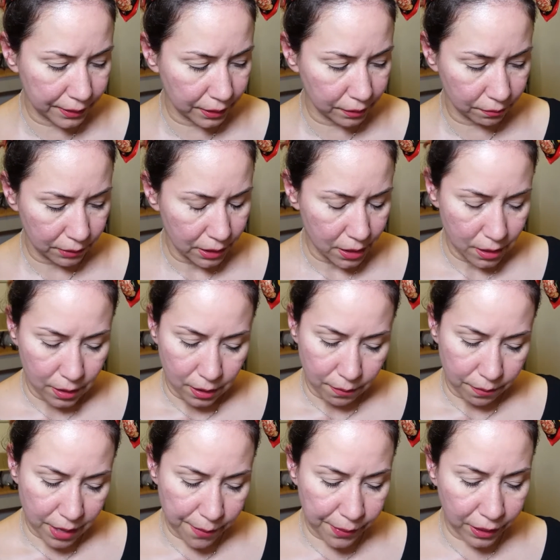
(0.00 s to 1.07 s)
It
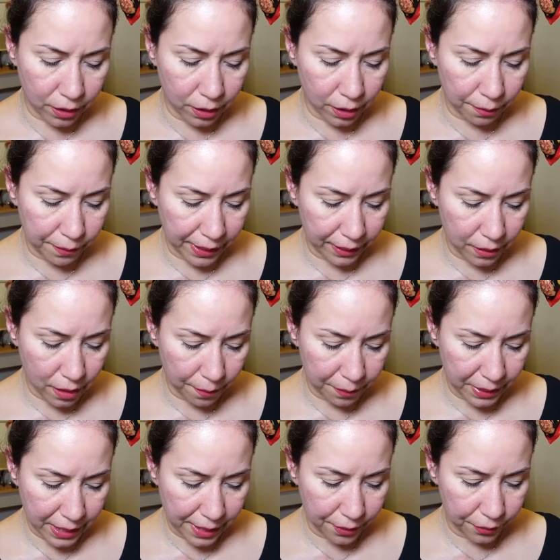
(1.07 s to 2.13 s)
might be good, might not
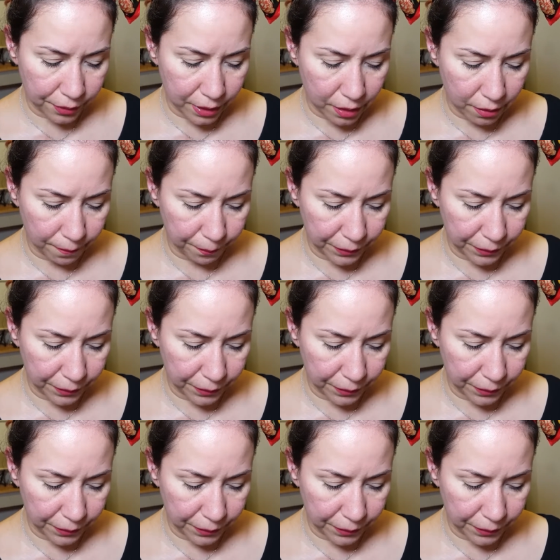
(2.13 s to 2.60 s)
be, I don't know.